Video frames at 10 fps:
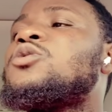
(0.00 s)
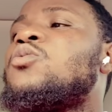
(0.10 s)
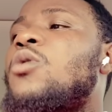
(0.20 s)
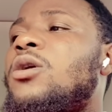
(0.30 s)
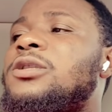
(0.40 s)
is
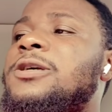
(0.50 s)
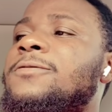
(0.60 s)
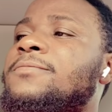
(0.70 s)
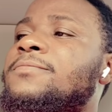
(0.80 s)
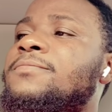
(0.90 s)
what
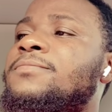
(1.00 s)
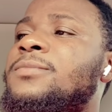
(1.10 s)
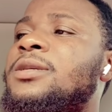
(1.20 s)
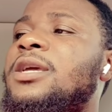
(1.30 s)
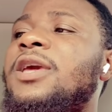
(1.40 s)

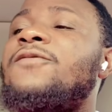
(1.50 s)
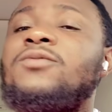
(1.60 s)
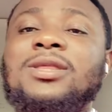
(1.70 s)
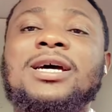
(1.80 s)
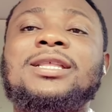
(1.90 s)

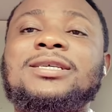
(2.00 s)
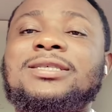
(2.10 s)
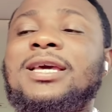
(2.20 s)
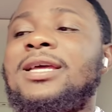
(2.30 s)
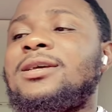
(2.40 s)
Ifunada
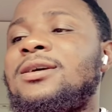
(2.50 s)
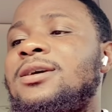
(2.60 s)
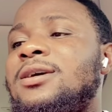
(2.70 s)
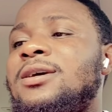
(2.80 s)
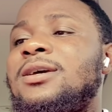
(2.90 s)
said.
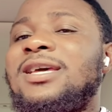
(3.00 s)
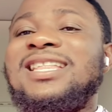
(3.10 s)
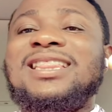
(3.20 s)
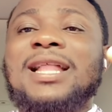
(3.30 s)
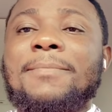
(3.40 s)
He
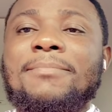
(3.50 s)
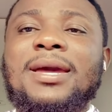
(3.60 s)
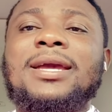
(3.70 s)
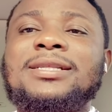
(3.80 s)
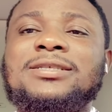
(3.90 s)

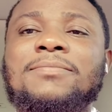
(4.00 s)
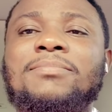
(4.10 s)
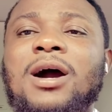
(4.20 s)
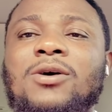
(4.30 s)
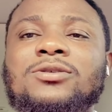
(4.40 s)
laments
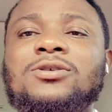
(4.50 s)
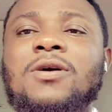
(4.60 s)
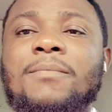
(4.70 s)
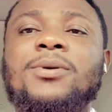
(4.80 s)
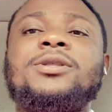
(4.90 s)
about
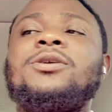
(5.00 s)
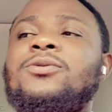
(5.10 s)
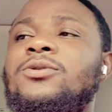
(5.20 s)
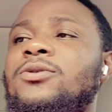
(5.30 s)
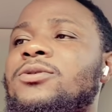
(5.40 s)
body
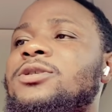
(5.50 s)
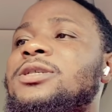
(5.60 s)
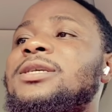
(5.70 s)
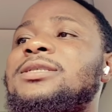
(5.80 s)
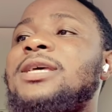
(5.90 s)
odor.
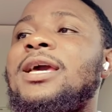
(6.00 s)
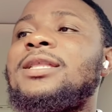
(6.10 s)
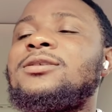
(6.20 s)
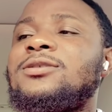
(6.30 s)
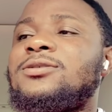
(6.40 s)
She
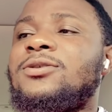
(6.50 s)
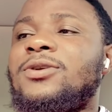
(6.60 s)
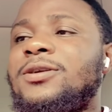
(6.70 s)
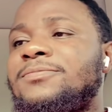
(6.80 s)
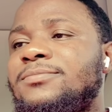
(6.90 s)
said,
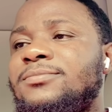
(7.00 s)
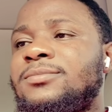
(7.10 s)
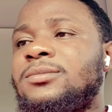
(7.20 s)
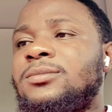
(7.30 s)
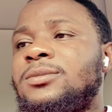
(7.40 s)
sorry,
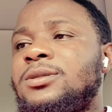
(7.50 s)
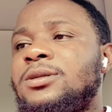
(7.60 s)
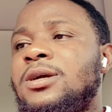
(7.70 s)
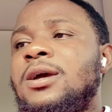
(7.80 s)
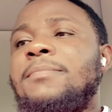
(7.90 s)

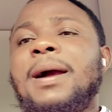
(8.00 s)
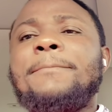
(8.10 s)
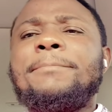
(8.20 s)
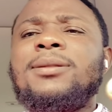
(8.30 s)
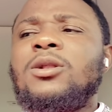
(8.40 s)
"My
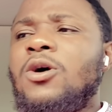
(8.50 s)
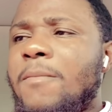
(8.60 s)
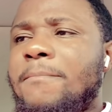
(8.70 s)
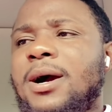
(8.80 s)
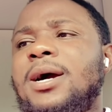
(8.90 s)

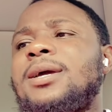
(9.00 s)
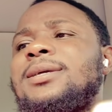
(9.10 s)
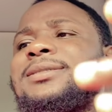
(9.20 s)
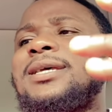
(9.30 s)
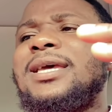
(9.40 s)
plumber
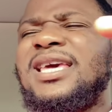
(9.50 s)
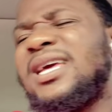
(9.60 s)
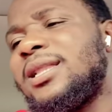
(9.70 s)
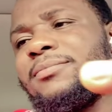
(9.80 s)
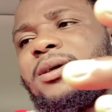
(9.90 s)
is
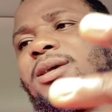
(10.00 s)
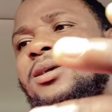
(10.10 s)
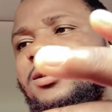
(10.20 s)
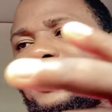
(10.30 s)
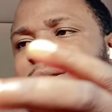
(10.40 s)
killing me.
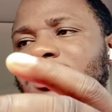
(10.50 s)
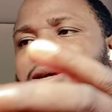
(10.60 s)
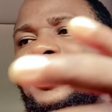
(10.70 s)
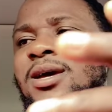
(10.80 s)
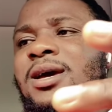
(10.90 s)

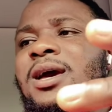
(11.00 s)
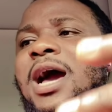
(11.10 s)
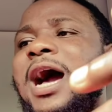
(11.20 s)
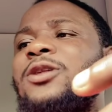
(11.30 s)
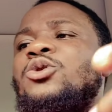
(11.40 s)

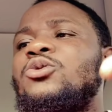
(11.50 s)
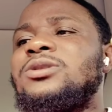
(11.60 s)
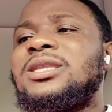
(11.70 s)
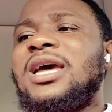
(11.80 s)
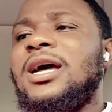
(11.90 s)
How do you
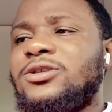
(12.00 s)
tell